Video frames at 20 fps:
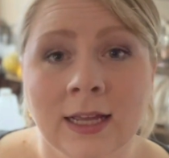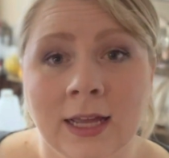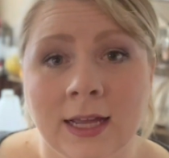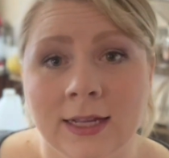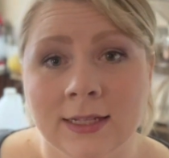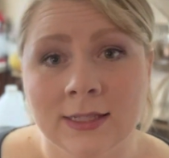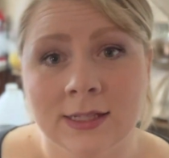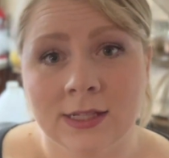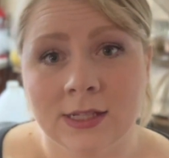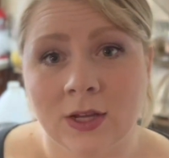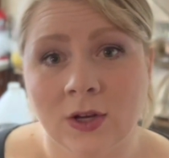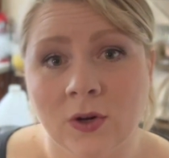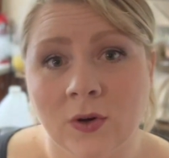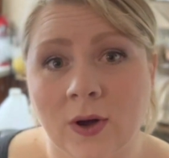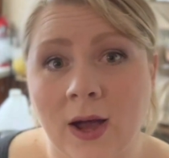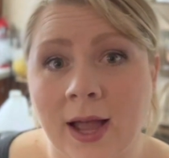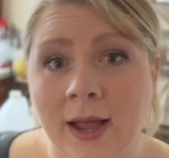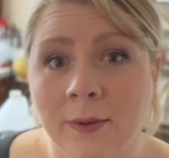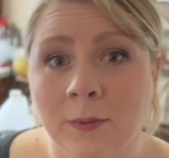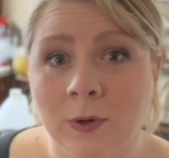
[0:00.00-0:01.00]
And so
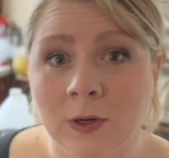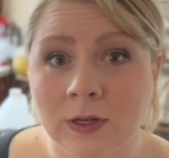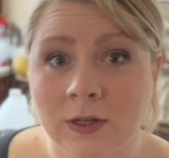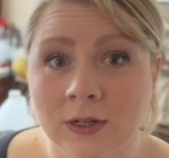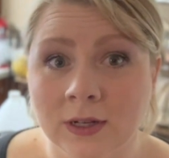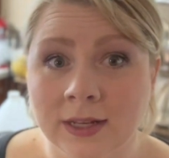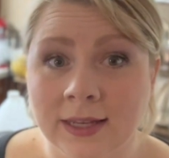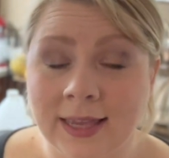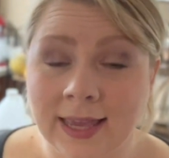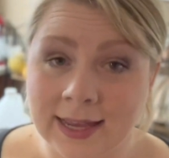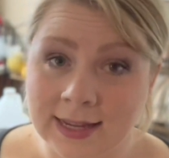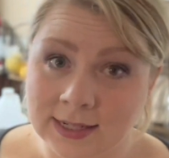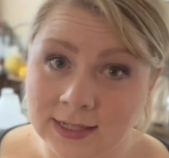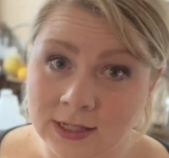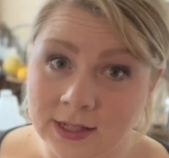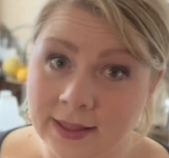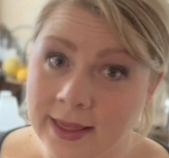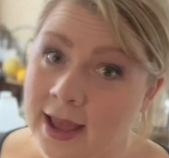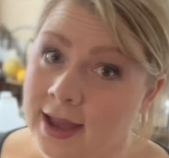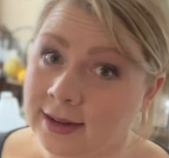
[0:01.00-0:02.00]
I will get
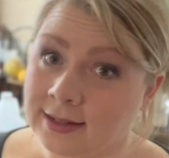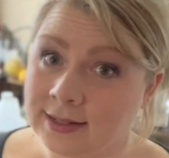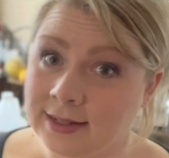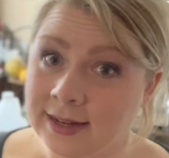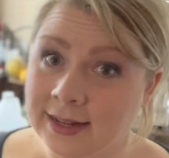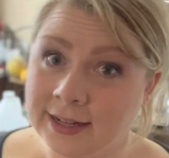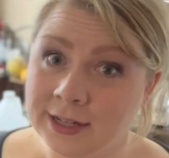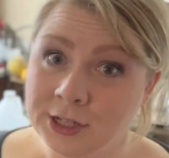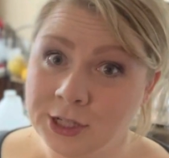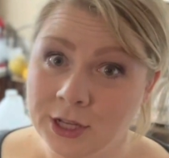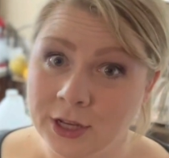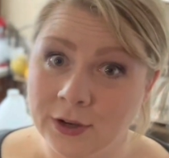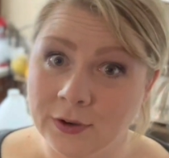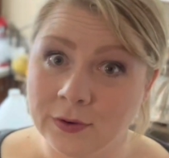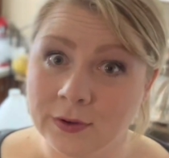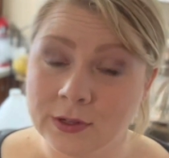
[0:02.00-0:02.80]
to that today too.